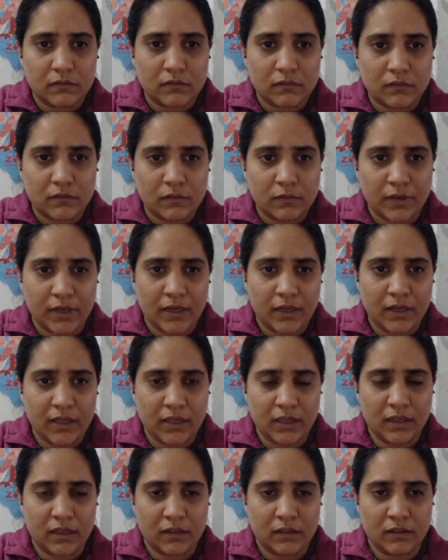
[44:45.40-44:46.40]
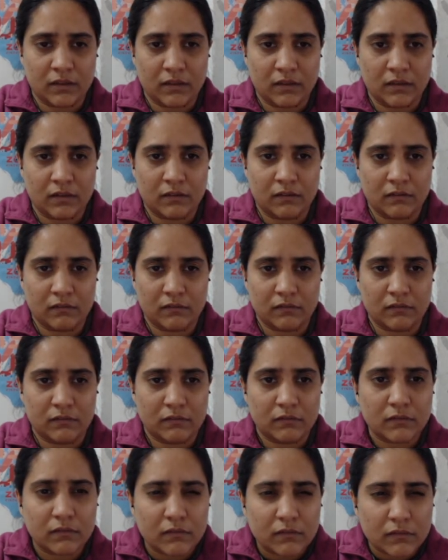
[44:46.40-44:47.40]
20, and then
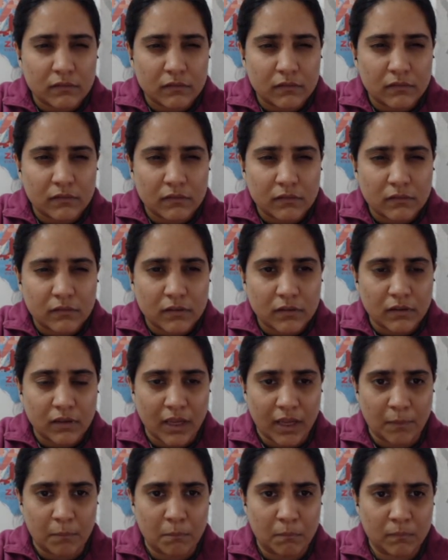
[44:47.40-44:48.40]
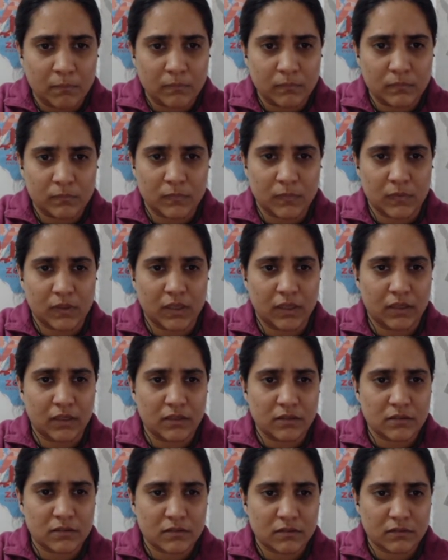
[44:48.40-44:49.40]
m, I
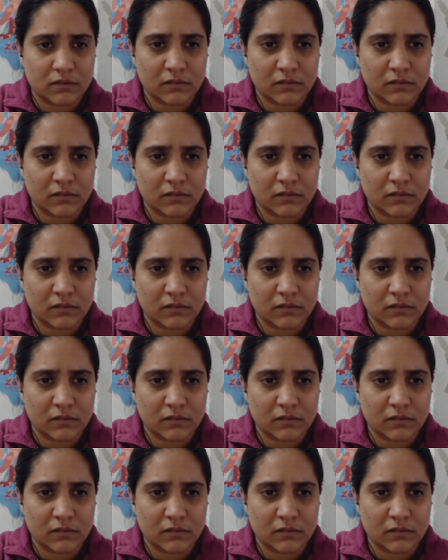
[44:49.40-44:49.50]
guess.